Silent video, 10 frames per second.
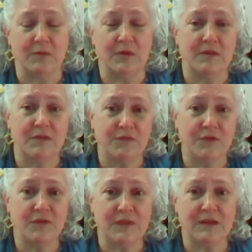And the
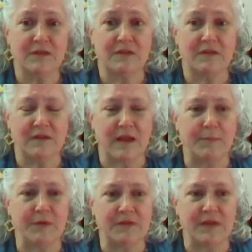first thing is to stop
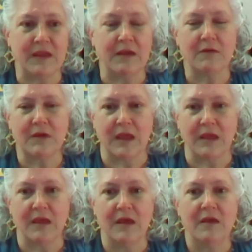and say, okay,
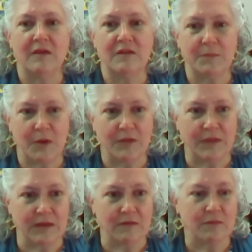small
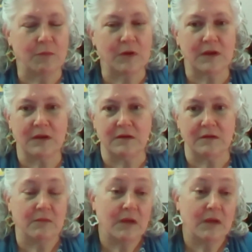things. What can I do?